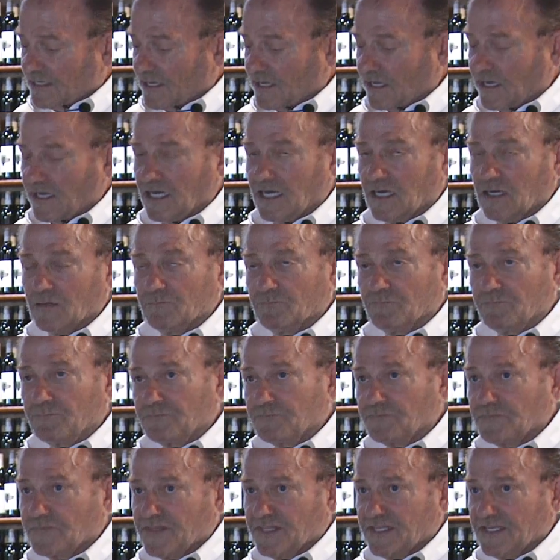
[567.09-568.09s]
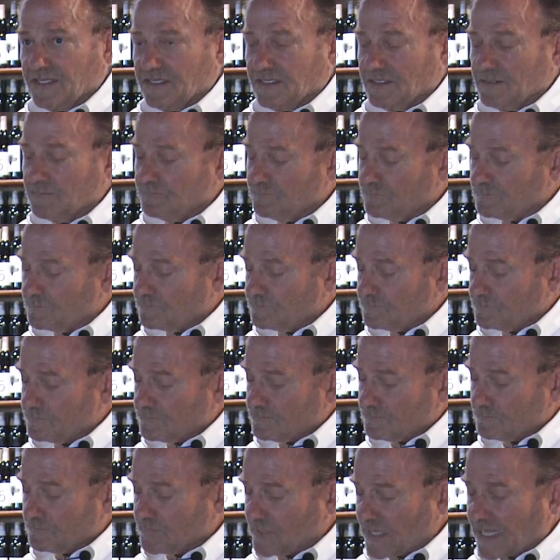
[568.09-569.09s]
The
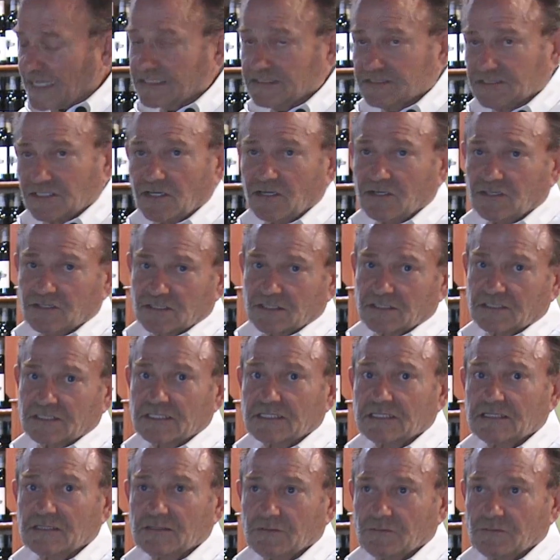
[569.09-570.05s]
Black Dog,